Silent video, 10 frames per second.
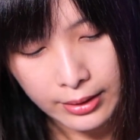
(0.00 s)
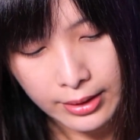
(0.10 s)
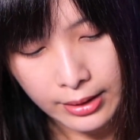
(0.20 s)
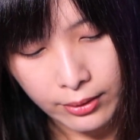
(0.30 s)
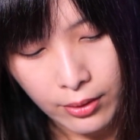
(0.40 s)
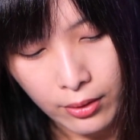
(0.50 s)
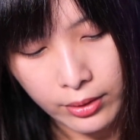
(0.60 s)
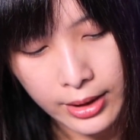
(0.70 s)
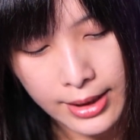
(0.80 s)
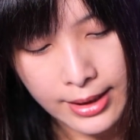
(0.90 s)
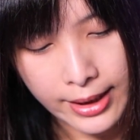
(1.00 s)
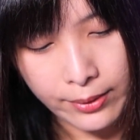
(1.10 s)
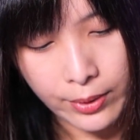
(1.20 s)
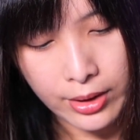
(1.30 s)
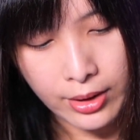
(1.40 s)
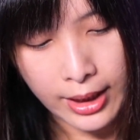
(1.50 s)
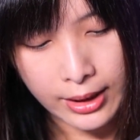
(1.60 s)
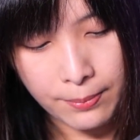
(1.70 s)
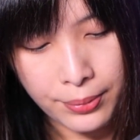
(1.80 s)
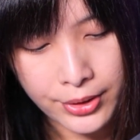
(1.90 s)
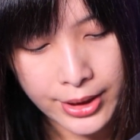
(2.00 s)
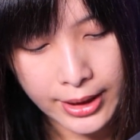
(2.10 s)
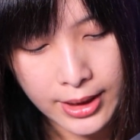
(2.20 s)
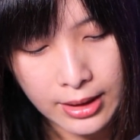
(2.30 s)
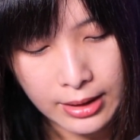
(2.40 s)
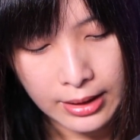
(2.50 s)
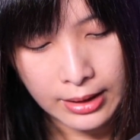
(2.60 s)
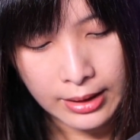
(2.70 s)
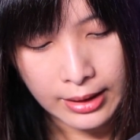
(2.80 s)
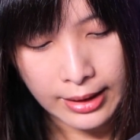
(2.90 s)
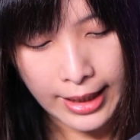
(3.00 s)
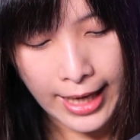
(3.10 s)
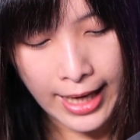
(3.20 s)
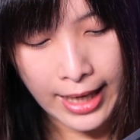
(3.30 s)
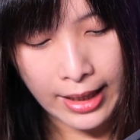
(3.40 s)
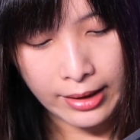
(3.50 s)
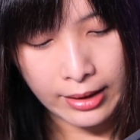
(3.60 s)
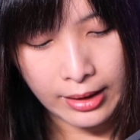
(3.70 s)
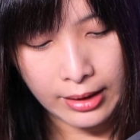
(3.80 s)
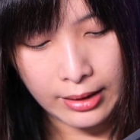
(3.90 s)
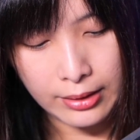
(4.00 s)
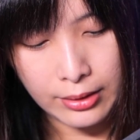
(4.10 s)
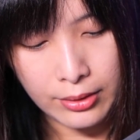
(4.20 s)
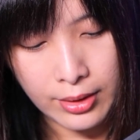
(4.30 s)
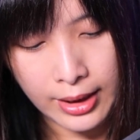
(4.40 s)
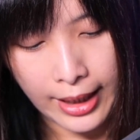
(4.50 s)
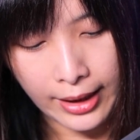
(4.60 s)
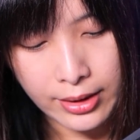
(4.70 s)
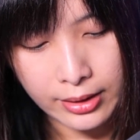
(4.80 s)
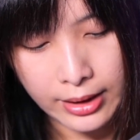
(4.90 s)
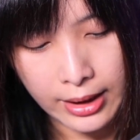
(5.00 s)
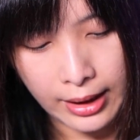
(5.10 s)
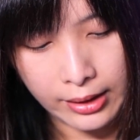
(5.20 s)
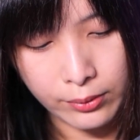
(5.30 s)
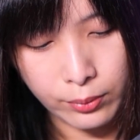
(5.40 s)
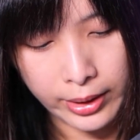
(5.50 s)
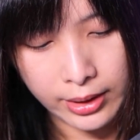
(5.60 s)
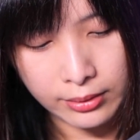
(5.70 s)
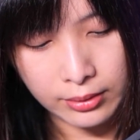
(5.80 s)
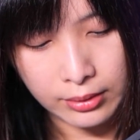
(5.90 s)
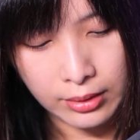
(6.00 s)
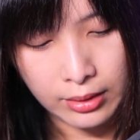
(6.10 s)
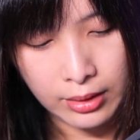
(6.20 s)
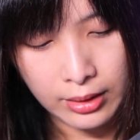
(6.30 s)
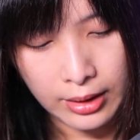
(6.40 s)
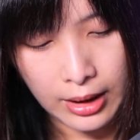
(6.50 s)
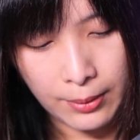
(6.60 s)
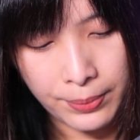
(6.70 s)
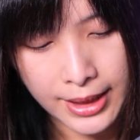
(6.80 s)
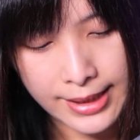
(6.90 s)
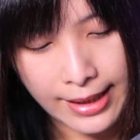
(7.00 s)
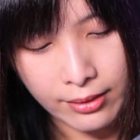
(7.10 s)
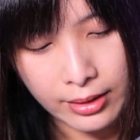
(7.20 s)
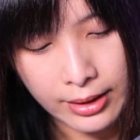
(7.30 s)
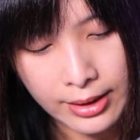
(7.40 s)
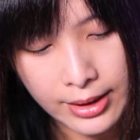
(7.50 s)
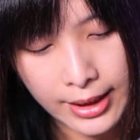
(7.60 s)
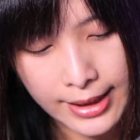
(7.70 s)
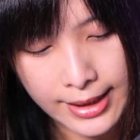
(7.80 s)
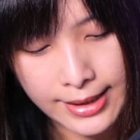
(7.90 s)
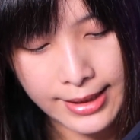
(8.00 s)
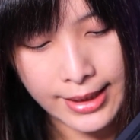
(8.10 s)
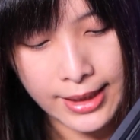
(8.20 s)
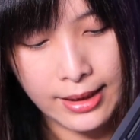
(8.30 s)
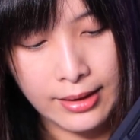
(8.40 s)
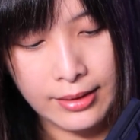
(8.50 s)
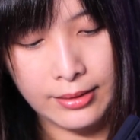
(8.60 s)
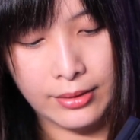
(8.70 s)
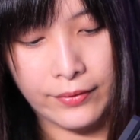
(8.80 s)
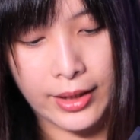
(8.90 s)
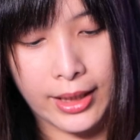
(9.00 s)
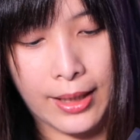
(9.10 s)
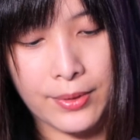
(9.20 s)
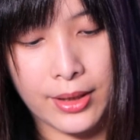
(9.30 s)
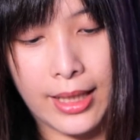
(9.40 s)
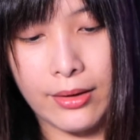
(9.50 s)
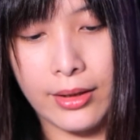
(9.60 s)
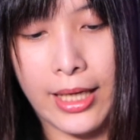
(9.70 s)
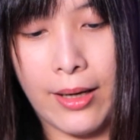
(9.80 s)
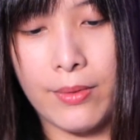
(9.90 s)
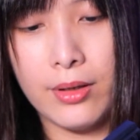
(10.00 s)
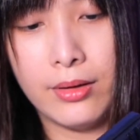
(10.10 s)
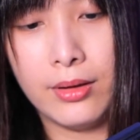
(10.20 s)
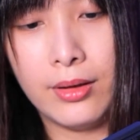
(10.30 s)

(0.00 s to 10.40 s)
it's a little hole in the side where you kind of push it in, and you can actually kind of wiggle a piece out, so you guys can see. Don't know if you can capture that on the camera.